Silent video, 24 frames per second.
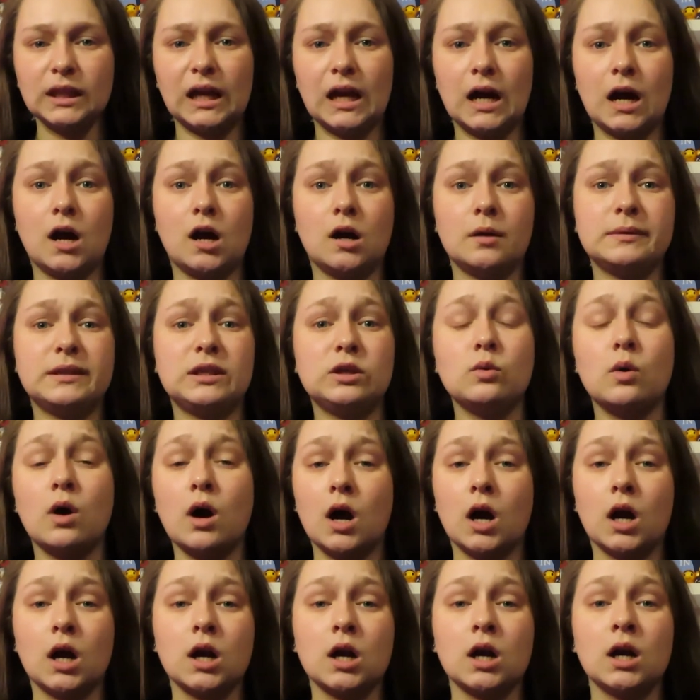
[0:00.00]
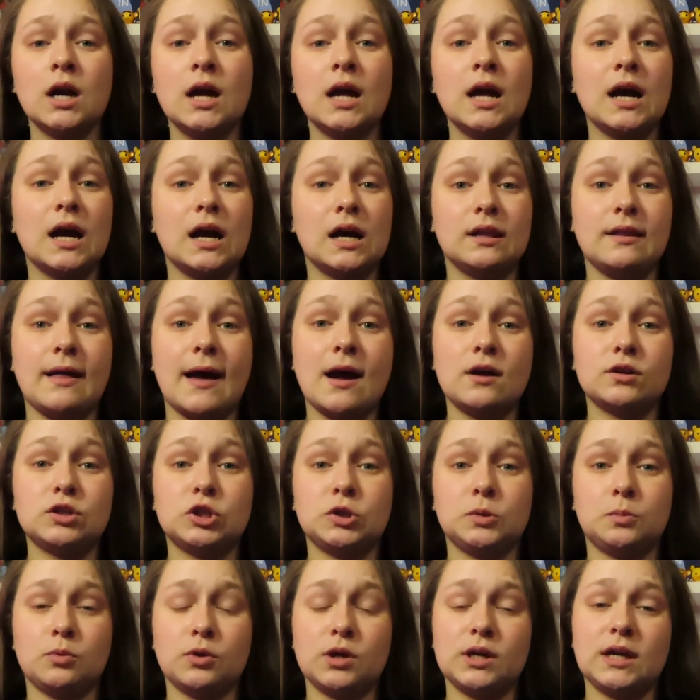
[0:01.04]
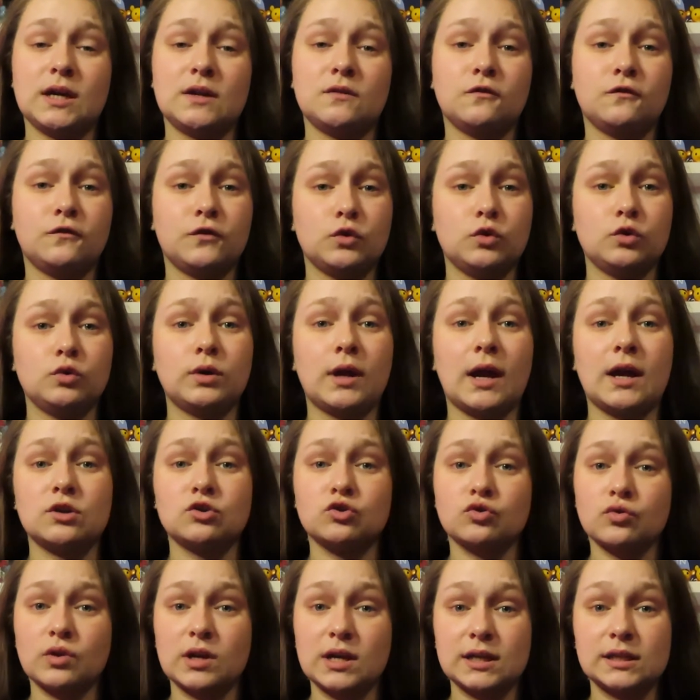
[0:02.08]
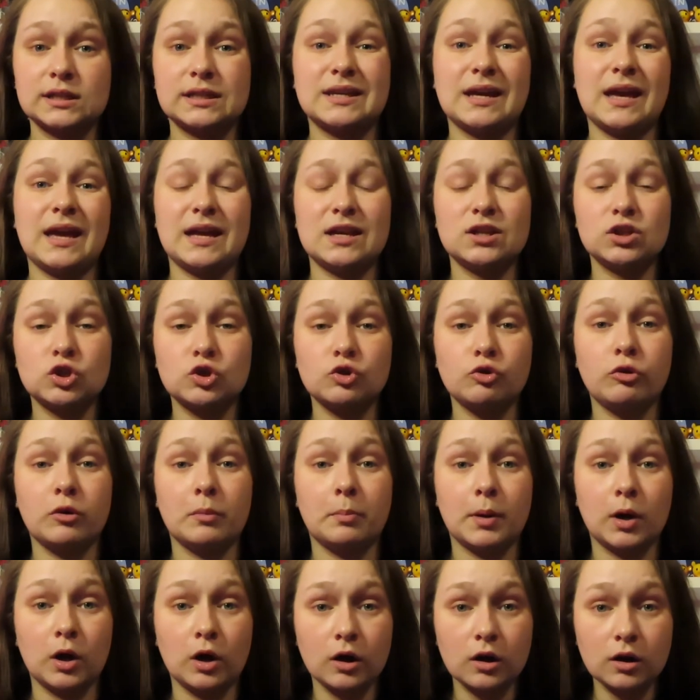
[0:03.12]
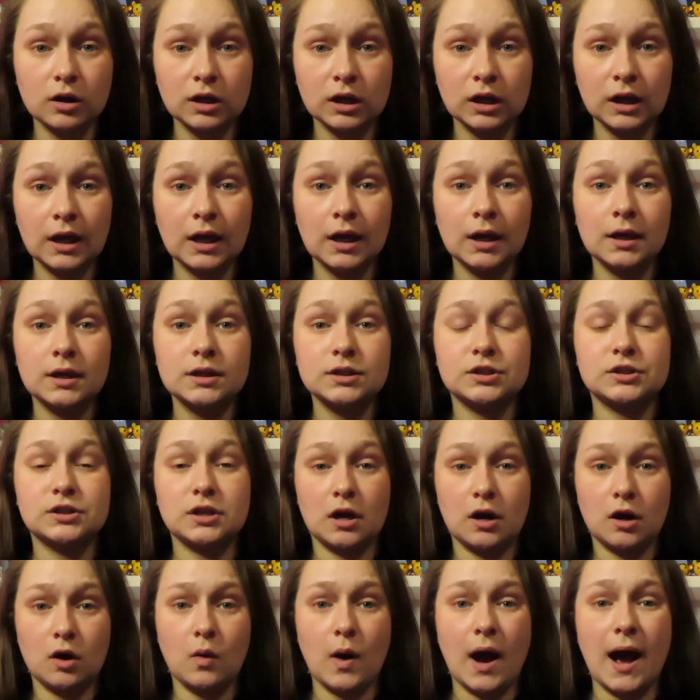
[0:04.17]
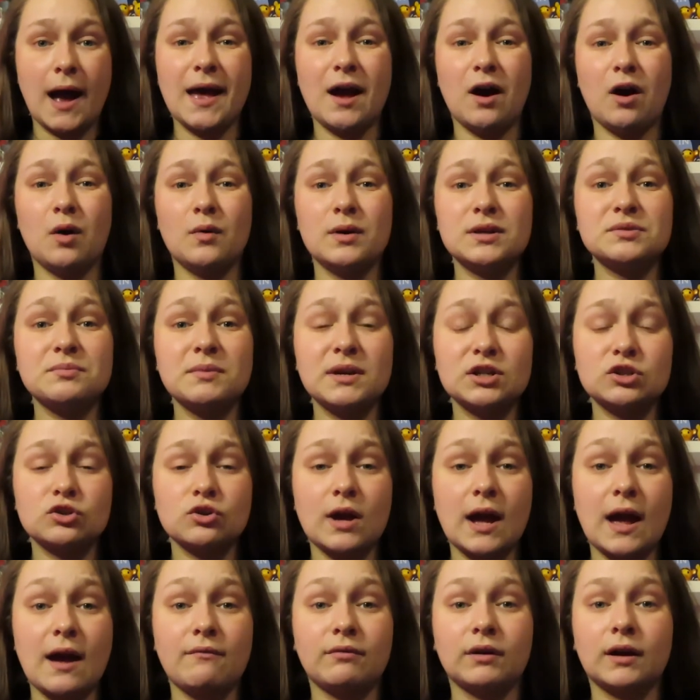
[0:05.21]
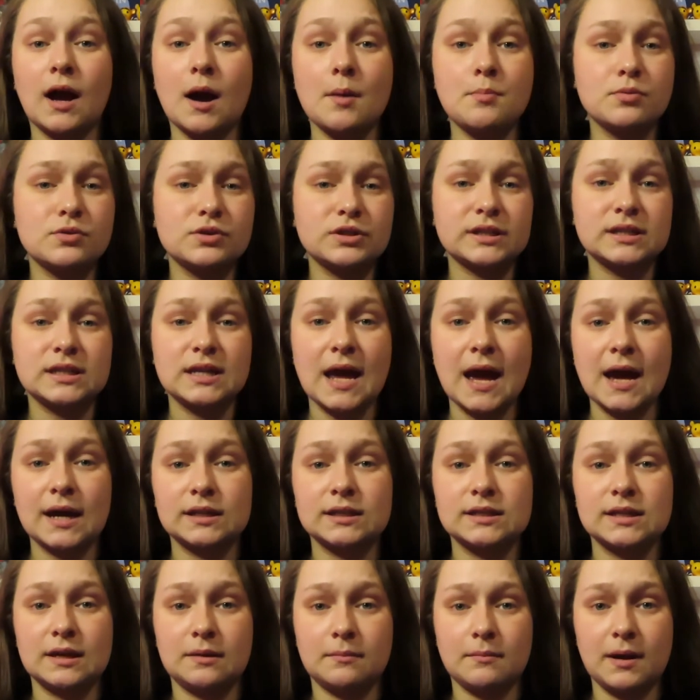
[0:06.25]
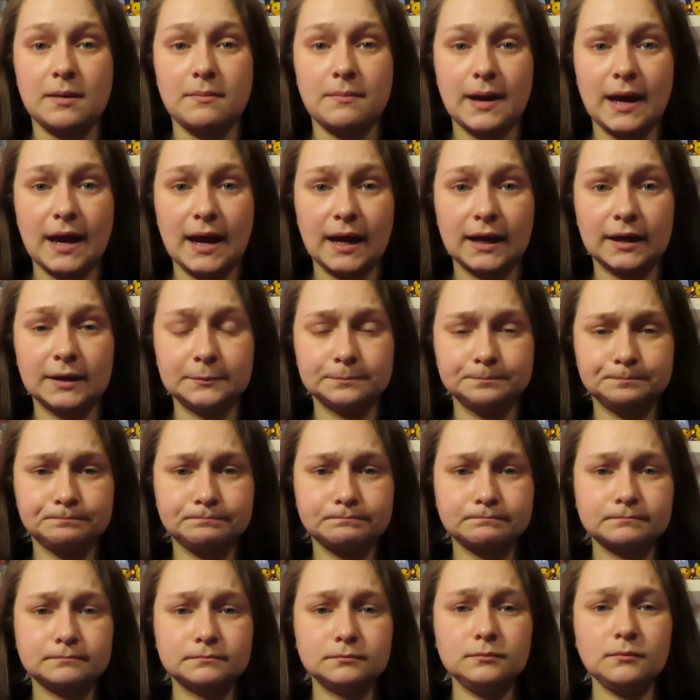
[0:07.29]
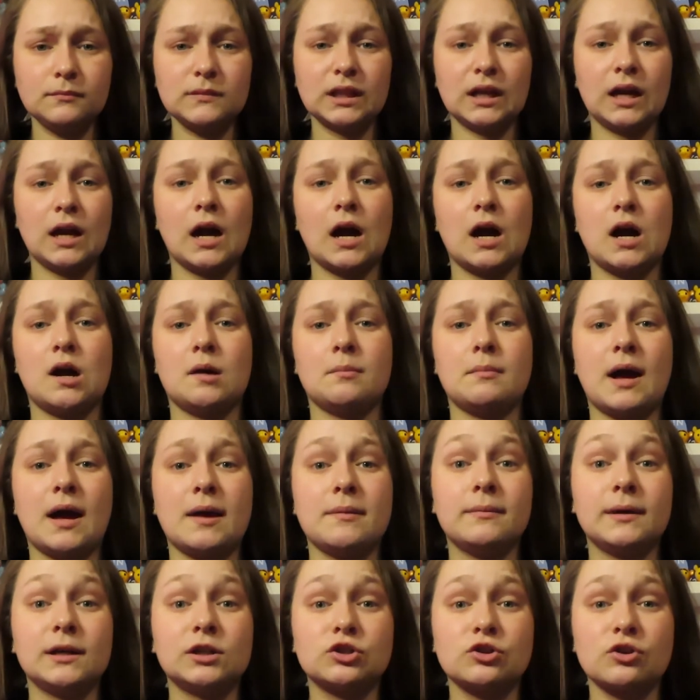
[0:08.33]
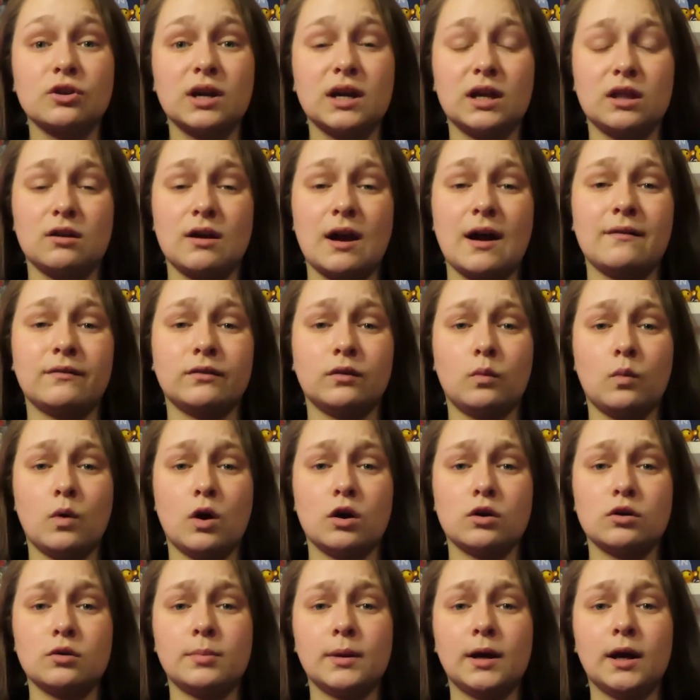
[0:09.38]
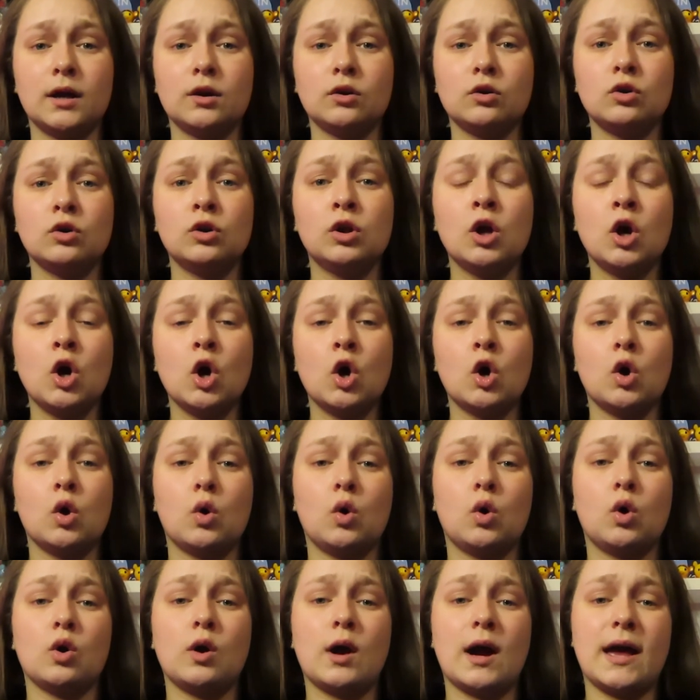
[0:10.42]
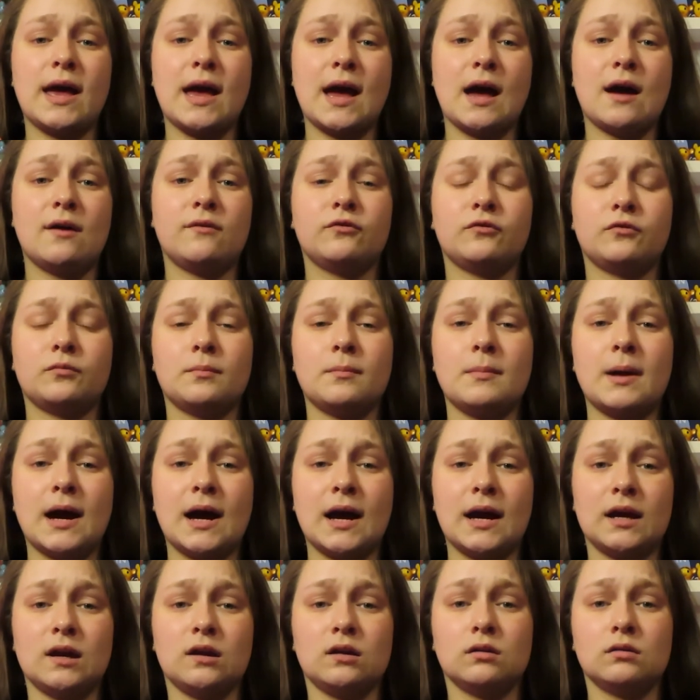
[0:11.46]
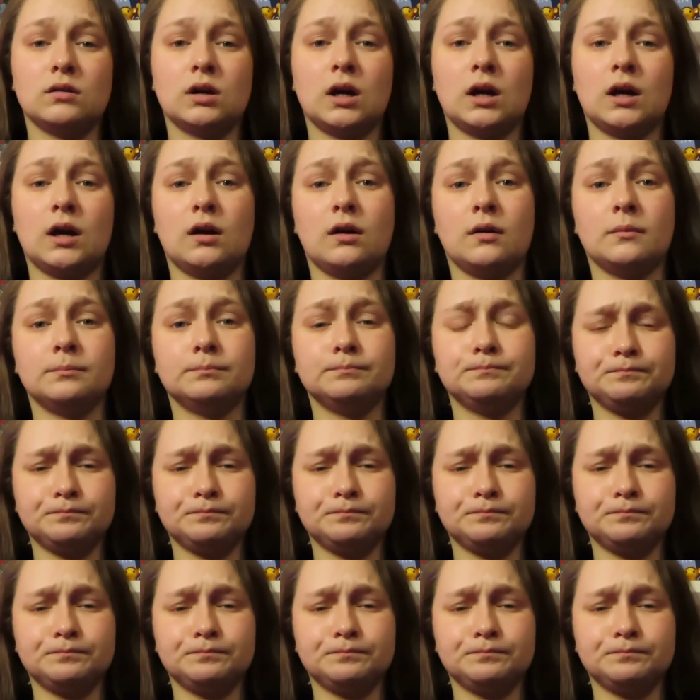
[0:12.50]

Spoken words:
You are allowed to bring in food and drinks into the park, so I always make sure I have a couple of snacks in my bag. I make sure I either have a water bottle or I have my